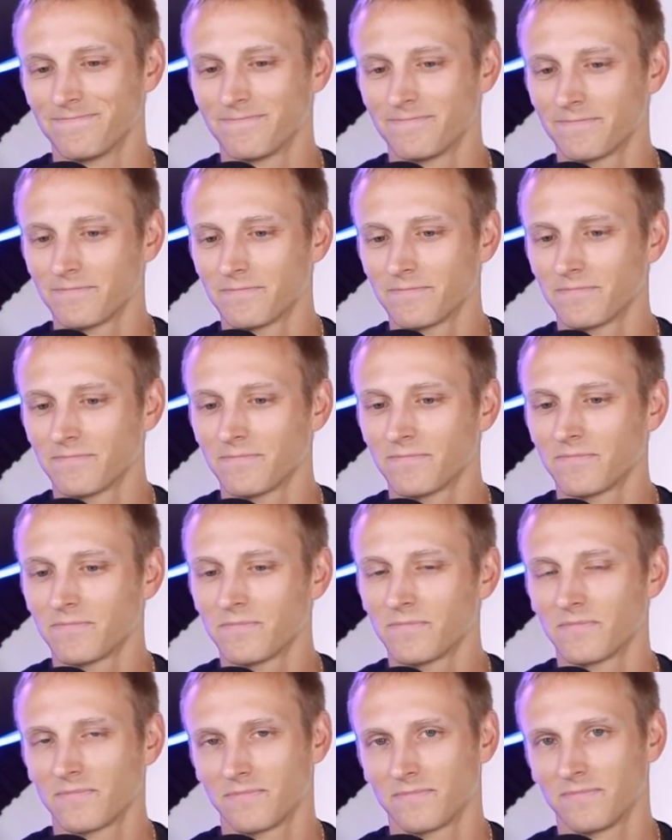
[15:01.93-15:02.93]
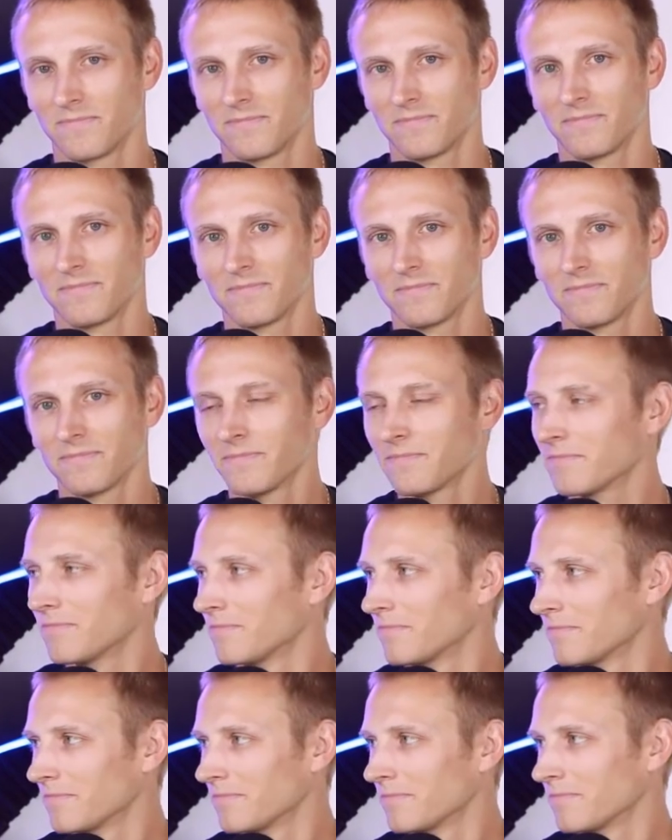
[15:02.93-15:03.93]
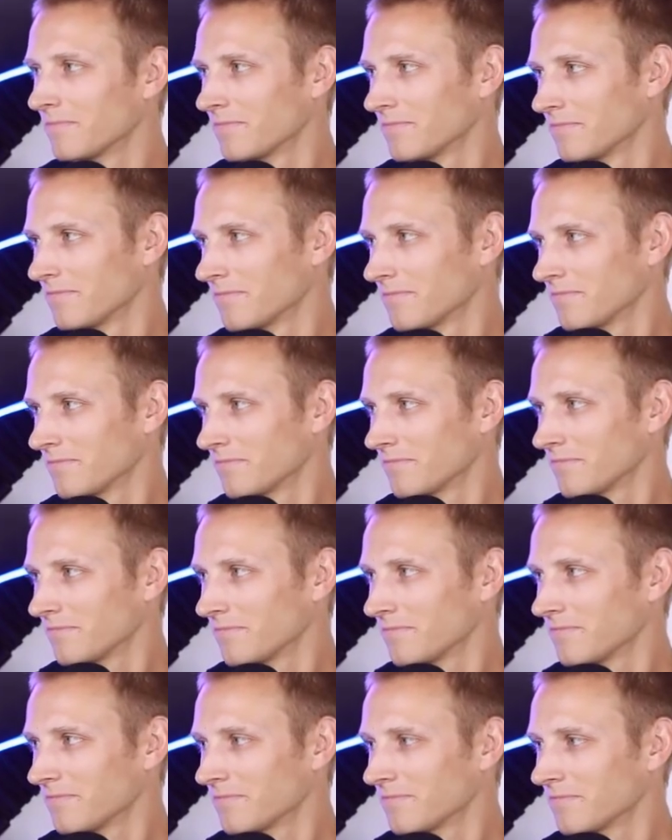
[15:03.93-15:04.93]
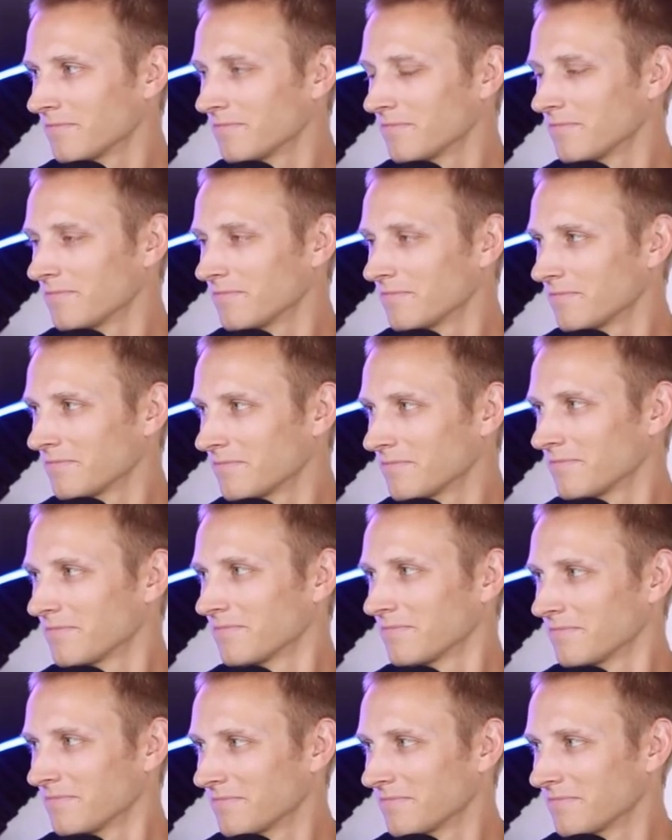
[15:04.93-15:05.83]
This person isn't speaking.